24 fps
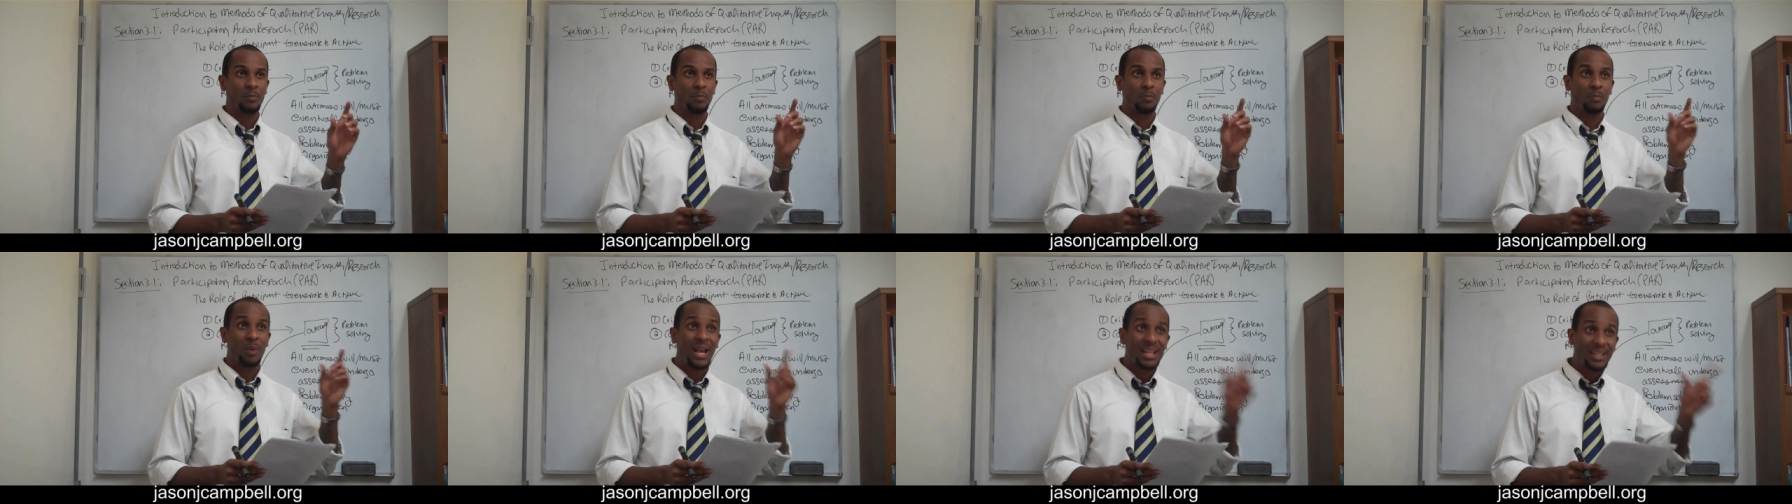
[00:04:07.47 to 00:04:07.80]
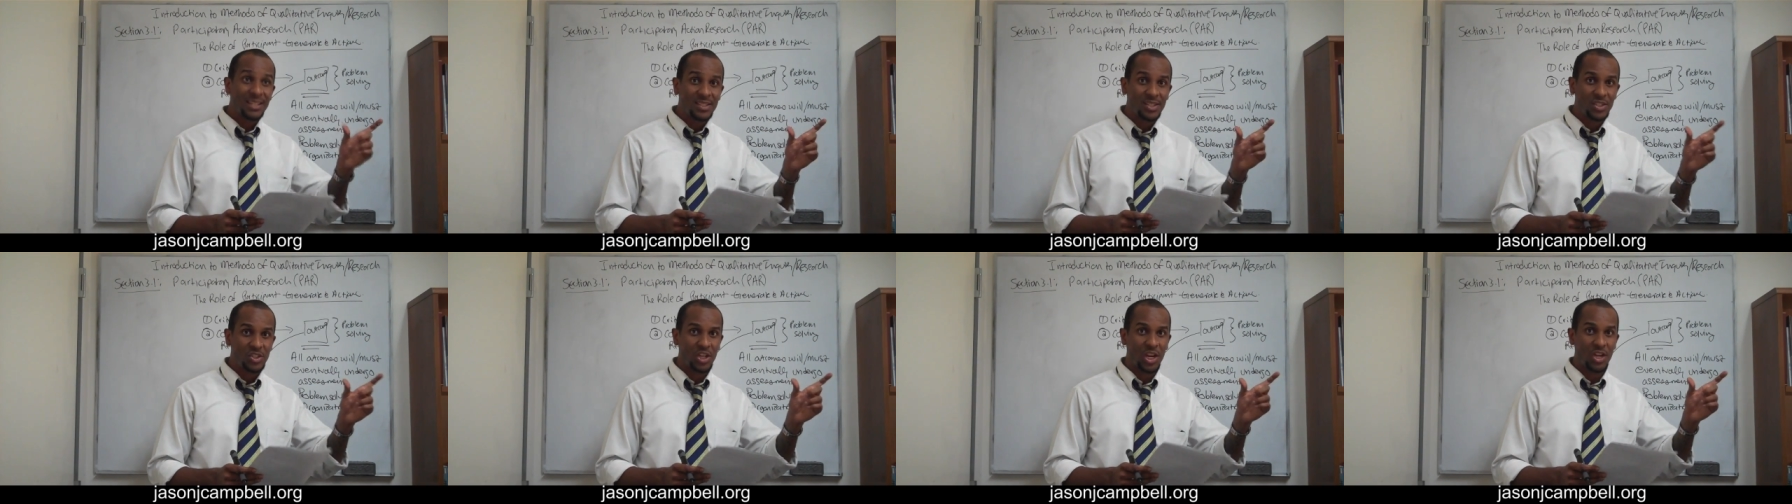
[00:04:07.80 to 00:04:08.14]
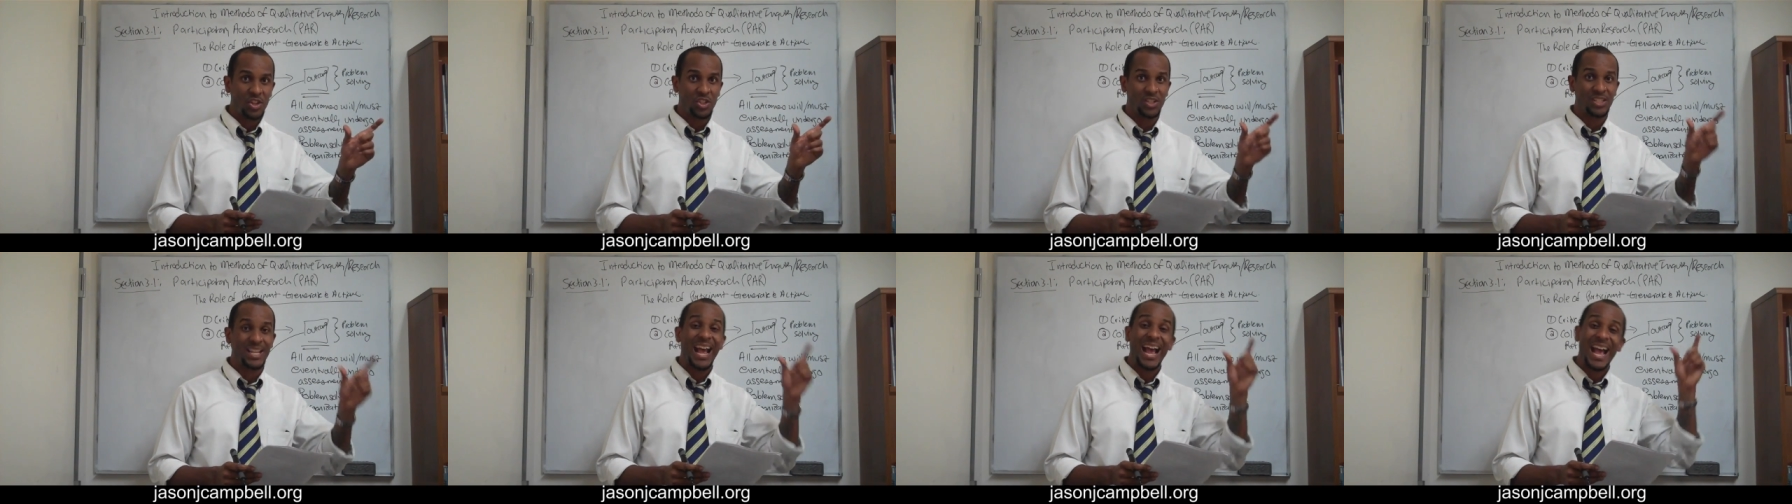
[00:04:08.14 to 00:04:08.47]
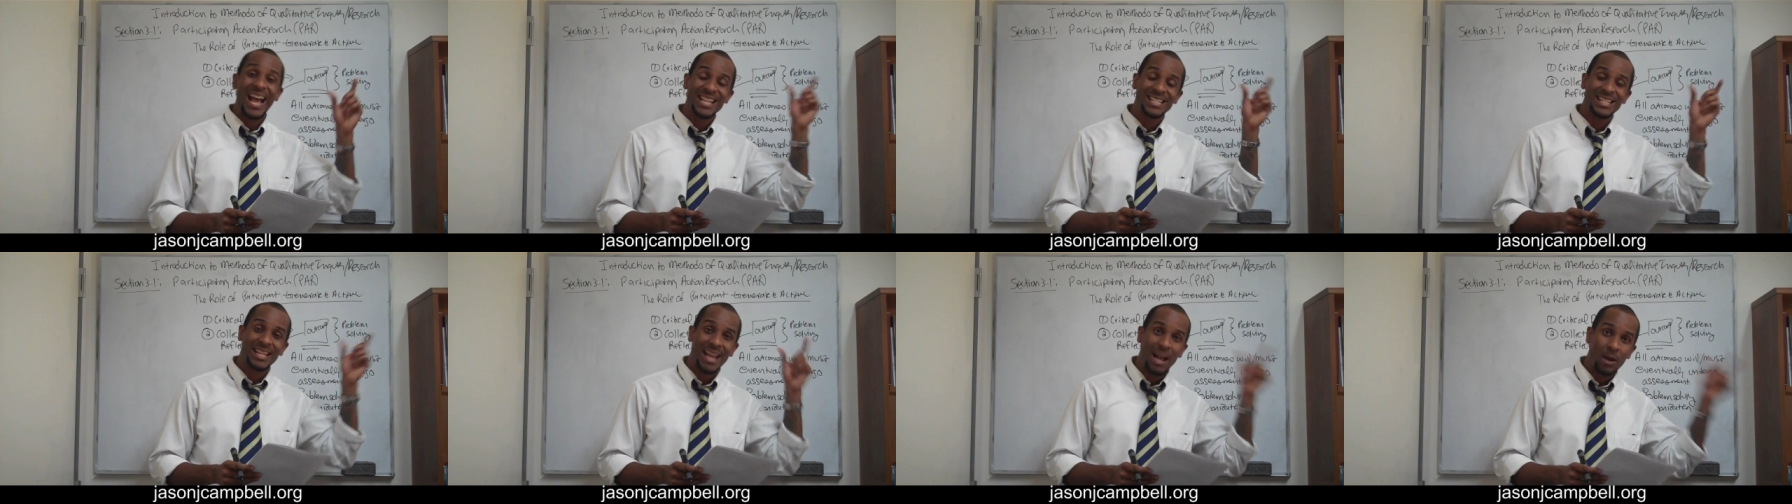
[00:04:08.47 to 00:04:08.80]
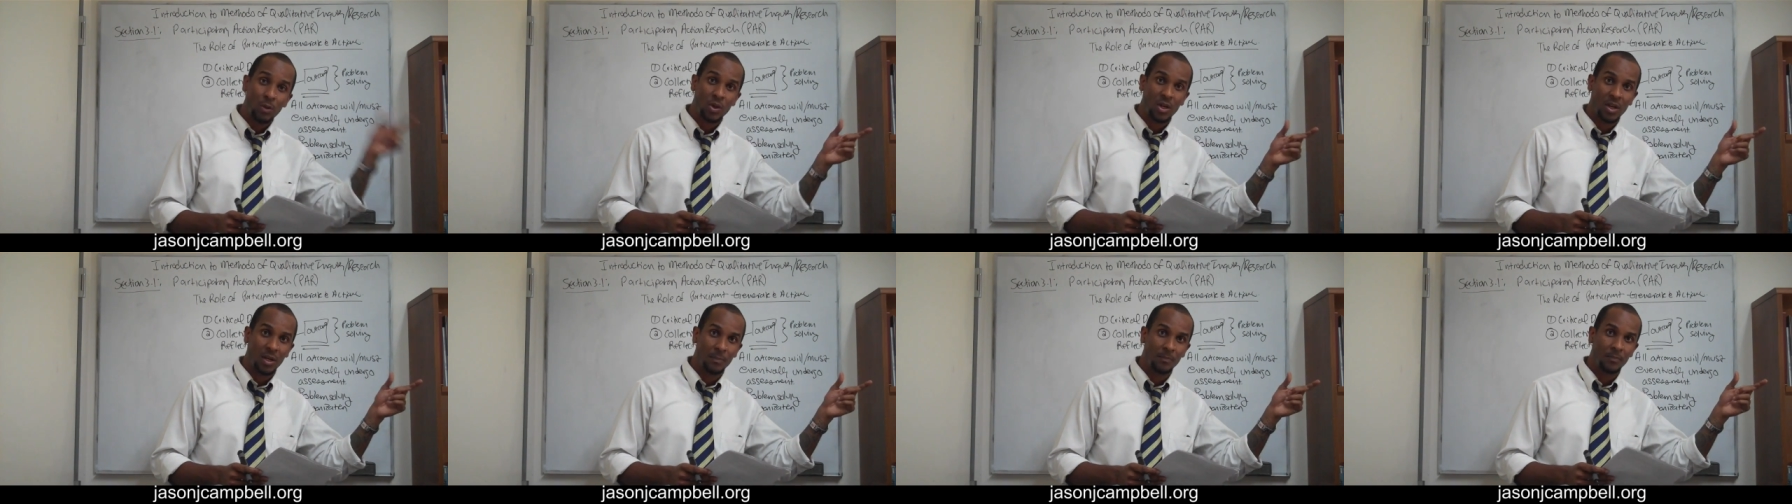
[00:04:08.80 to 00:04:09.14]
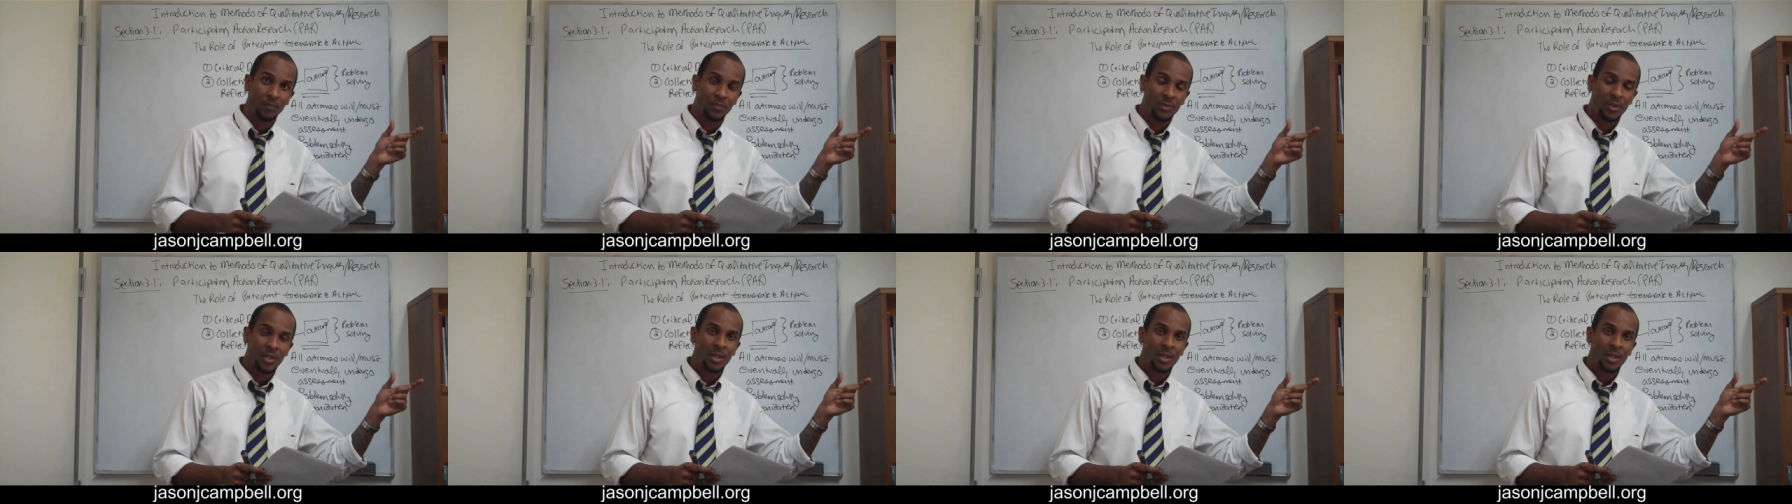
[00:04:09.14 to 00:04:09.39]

policy changes as an outcome